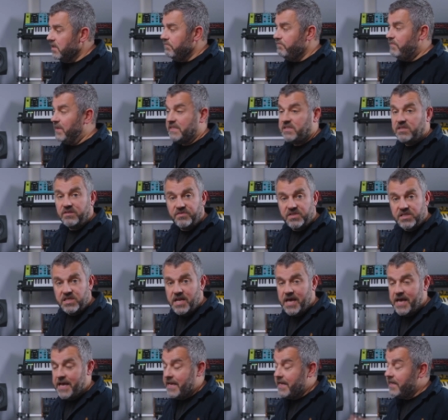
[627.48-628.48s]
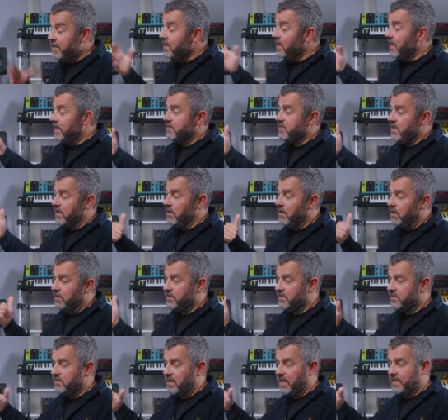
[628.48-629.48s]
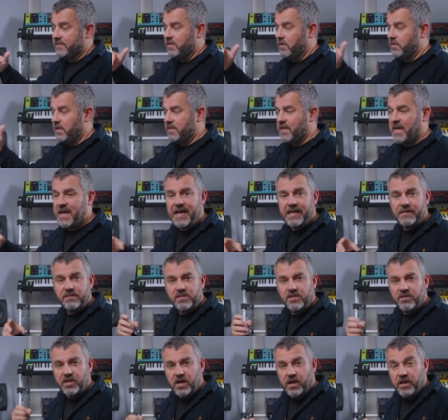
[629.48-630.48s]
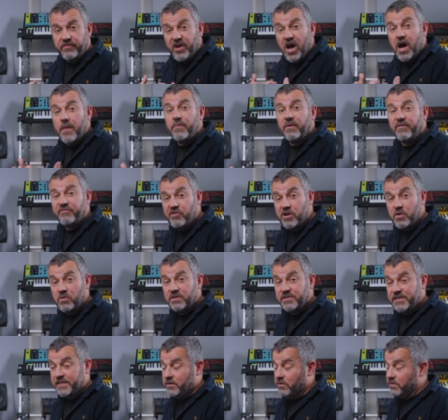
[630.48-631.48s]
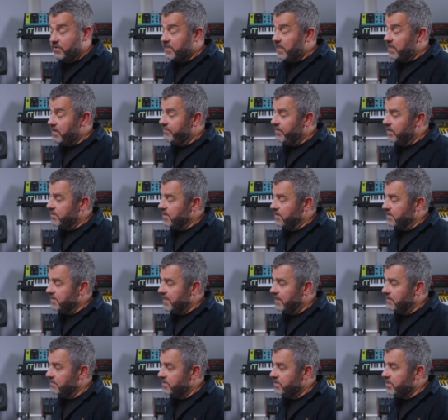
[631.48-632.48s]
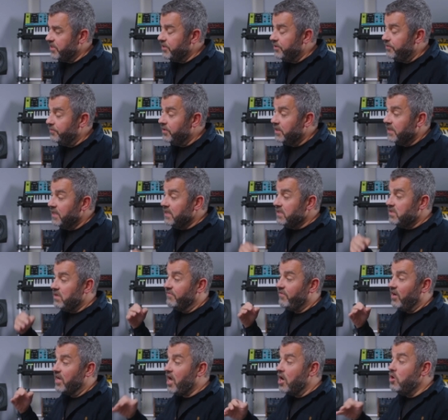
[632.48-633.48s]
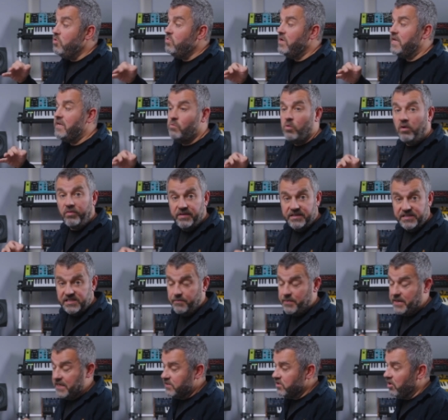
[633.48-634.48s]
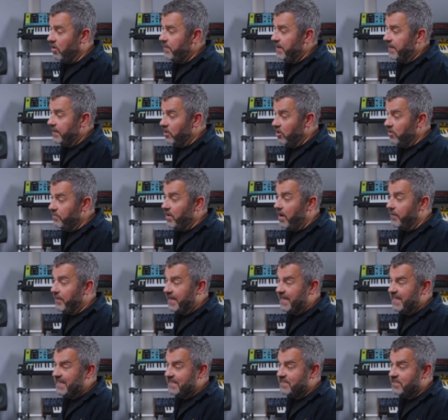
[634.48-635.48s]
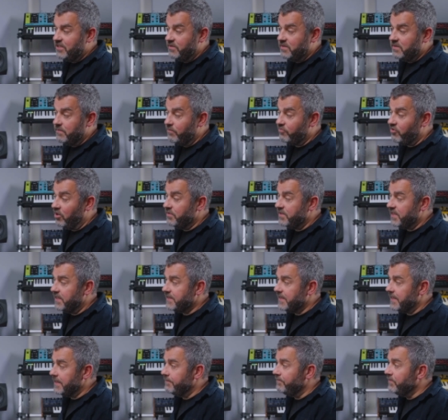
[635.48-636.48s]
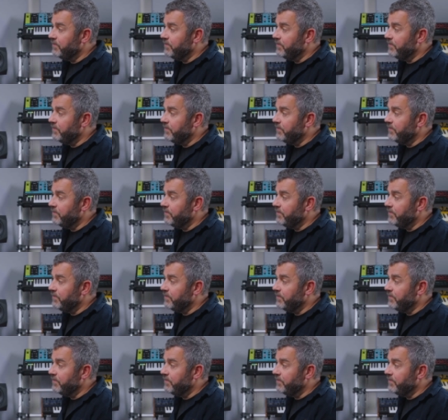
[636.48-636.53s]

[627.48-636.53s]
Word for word: bits of snare, as they are to select only the hats and the kind of upper frequency content of those other sounds too. So if I only want this to be a top-end loop, I'm going to need to do some processing.